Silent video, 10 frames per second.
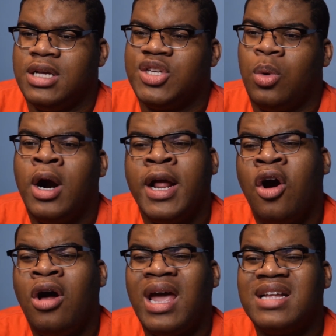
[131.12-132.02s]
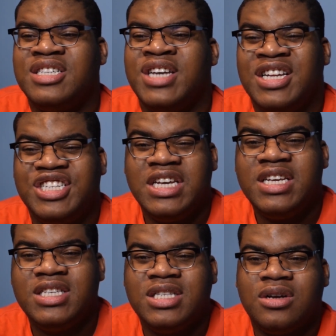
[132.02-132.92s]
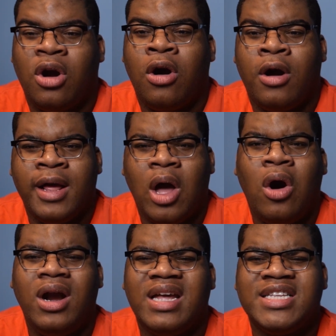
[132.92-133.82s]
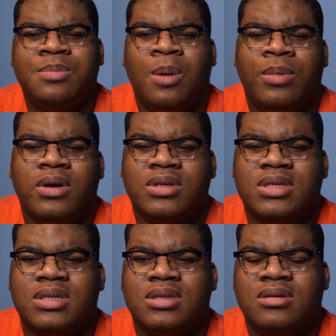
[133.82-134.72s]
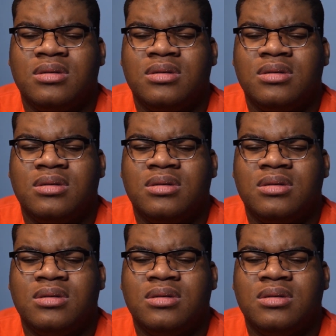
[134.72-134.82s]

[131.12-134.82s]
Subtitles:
So are they all like judges or are they audience members?